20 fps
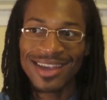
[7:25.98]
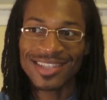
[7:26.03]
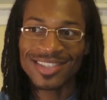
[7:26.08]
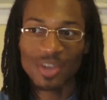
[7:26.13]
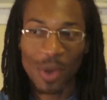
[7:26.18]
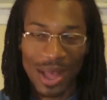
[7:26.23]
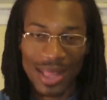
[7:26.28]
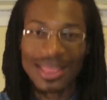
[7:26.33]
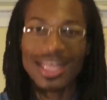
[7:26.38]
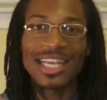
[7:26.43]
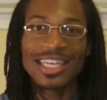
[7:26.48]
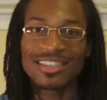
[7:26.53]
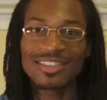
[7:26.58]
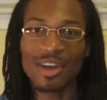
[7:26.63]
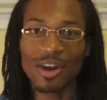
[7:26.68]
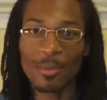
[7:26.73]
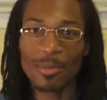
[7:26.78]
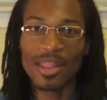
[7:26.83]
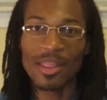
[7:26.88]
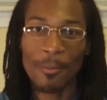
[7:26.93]
So I think he's
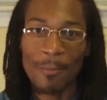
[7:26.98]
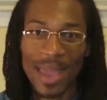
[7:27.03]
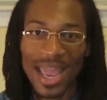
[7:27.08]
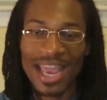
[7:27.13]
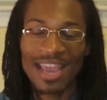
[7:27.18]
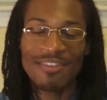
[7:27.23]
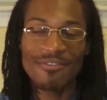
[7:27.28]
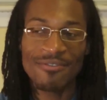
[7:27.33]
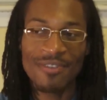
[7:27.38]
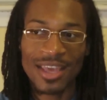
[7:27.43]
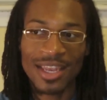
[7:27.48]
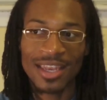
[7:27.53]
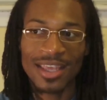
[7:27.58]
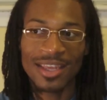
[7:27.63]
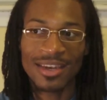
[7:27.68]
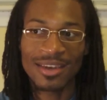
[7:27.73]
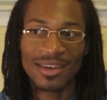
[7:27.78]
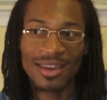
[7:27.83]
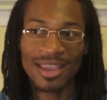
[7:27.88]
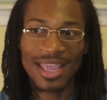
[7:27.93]
going to be the main
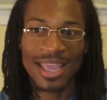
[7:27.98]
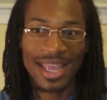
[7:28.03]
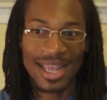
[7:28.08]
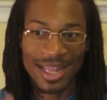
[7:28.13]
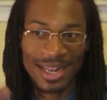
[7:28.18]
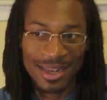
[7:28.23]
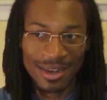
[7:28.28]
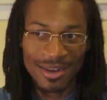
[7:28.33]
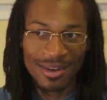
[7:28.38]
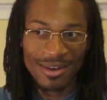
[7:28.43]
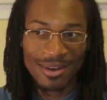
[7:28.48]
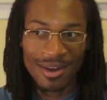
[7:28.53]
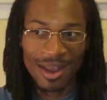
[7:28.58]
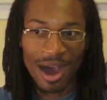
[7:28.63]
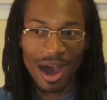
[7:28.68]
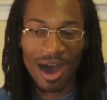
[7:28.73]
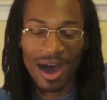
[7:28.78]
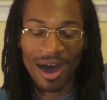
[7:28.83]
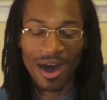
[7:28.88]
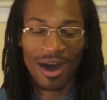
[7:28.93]
villain in,
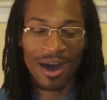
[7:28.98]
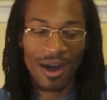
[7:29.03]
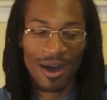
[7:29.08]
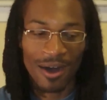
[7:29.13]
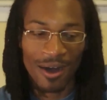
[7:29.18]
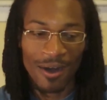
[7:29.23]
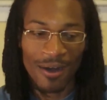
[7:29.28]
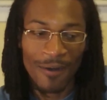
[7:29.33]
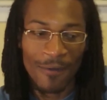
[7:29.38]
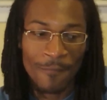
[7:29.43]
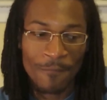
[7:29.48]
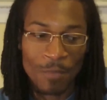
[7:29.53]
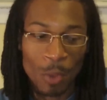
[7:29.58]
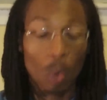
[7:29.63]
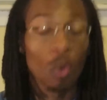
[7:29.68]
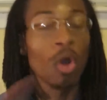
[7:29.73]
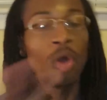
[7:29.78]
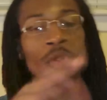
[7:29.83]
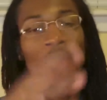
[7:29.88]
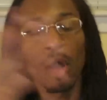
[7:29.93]

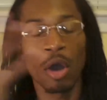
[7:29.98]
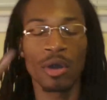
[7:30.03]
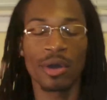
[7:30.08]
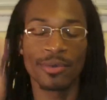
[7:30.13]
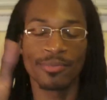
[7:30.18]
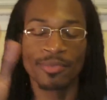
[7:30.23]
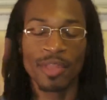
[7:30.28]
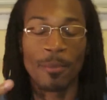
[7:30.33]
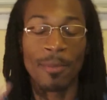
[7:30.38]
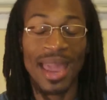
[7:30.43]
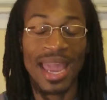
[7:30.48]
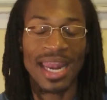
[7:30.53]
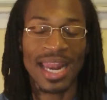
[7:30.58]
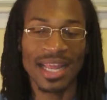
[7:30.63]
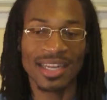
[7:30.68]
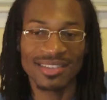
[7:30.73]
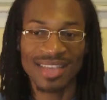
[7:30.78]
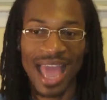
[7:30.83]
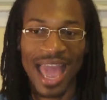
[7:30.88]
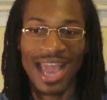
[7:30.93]
or the main
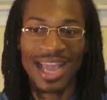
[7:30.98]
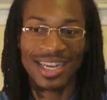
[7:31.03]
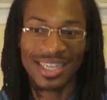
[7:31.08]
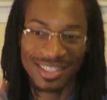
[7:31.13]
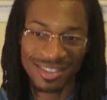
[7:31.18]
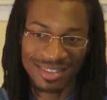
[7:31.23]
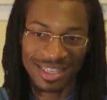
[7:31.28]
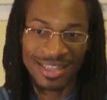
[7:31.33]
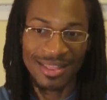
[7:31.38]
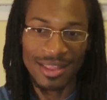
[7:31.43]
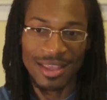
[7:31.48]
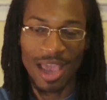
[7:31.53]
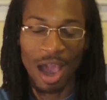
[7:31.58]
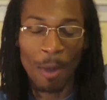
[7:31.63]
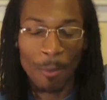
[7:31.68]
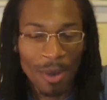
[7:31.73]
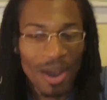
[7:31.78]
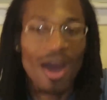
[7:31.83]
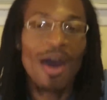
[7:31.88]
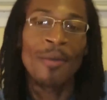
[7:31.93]
antagonist in the
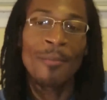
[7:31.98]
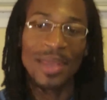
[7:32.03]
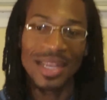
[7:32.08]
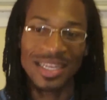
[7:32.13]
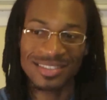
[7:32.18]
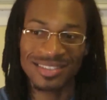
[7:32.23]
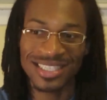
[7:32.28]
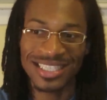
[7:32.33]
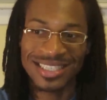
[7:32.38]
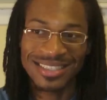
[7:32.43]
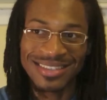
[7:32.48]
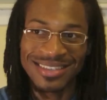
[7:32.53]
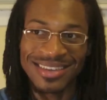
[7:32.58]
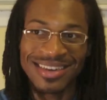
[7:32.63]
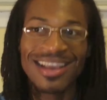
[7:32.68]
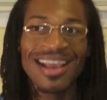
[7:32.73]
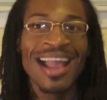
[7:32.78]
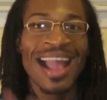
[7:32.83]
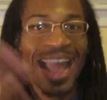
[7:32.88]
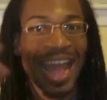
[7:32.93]
upcoming
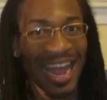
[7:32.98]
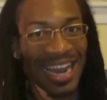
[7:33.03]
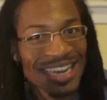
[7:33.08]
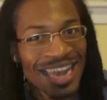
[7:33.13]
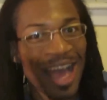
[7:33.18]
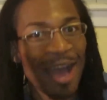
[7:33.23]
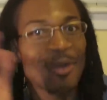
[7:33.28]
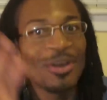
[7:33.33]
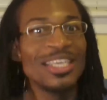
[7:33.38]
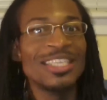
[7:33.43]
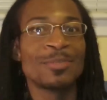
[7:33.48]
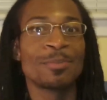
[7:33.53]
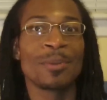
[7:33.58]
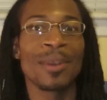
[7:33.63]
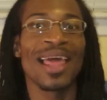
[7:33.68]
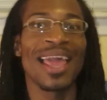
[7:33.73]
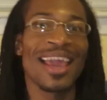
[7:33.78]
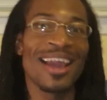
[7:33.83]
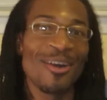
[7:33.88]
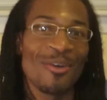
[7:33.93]
season. And now he's
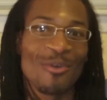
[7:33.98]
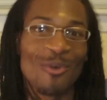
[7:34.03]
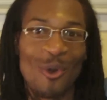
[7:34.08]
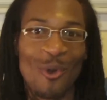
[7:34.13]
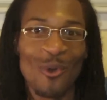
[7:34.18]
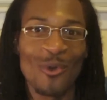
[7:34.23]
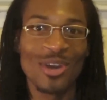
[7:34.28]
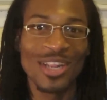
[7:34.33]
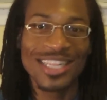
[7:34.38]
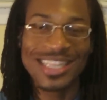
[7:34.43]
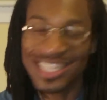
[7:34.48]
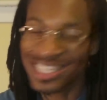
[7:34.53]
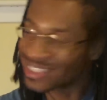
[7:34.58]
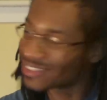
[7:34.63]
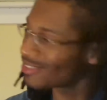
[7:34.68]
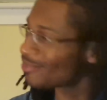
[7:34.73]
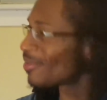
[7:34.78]
playing a role in this.